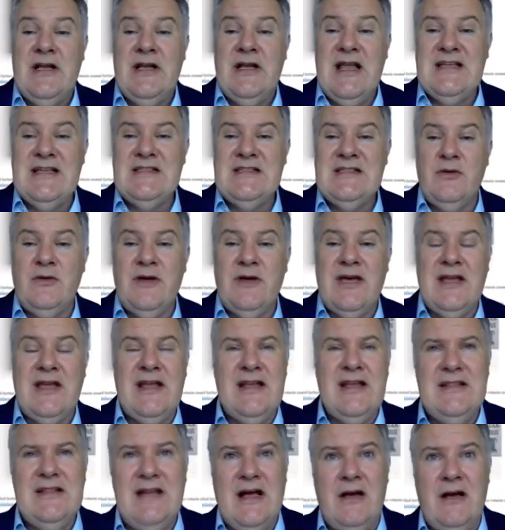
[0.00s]
Laszlo, can
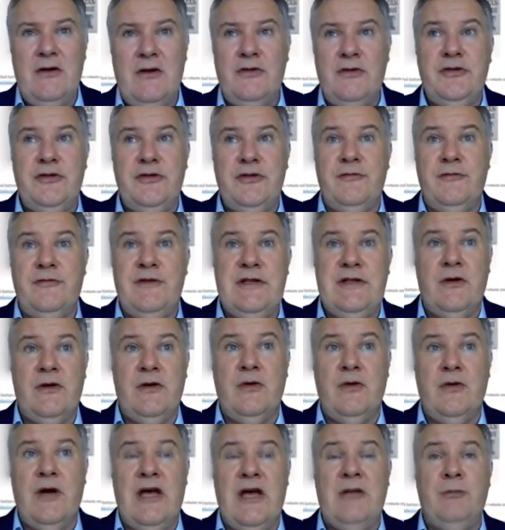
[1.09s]
I download your
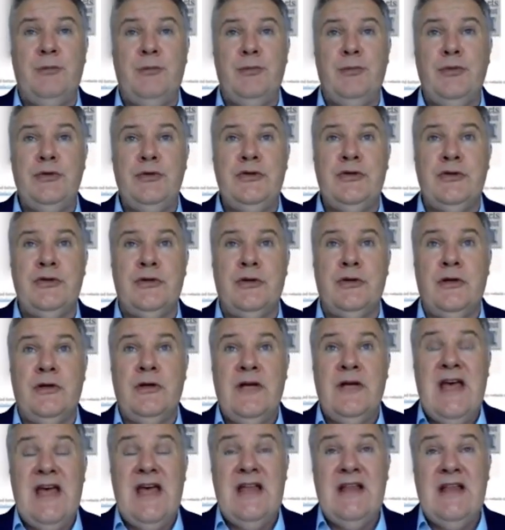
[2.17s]
video and put,
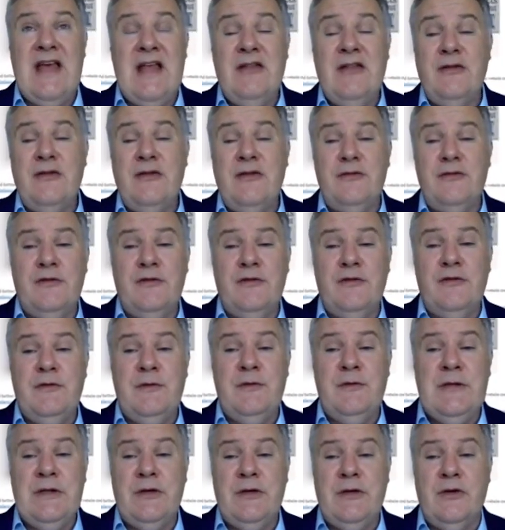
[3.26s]
at the end of the
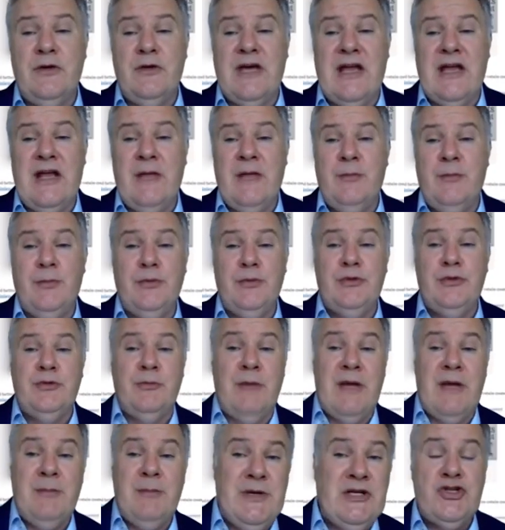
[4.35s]
video, can I put my
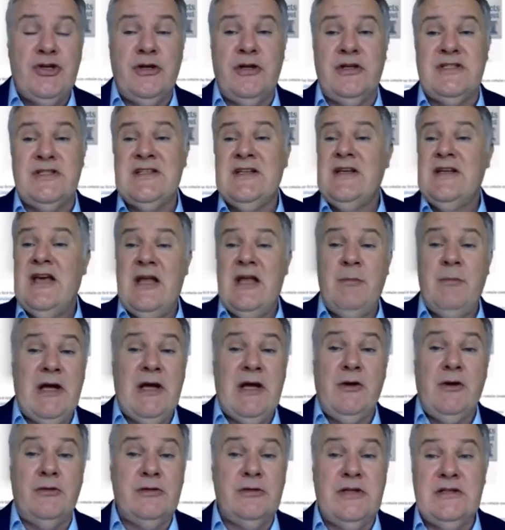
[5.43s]
pictures and my
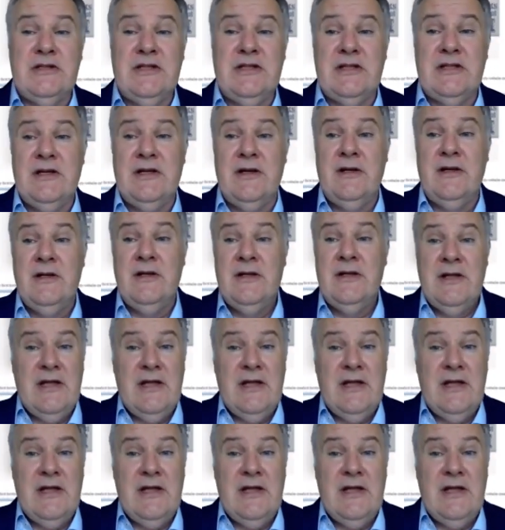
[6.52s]
contact data?